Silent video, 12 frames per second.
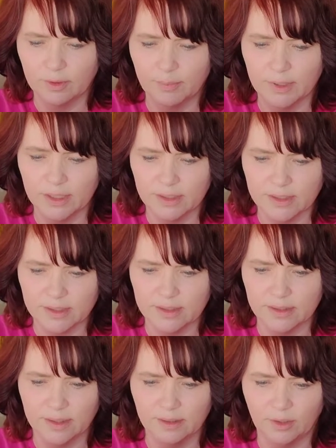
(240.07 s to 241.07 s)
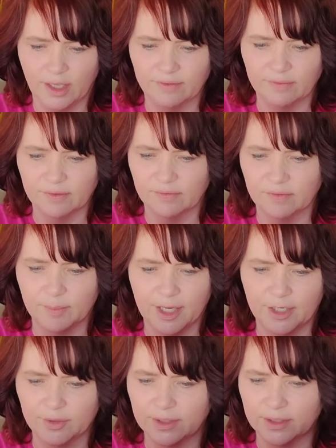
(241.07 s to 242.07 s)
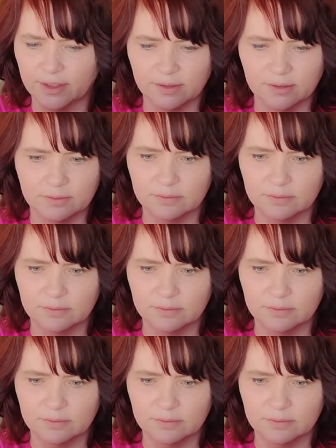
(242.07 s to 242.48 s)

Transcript: because the life of the battery that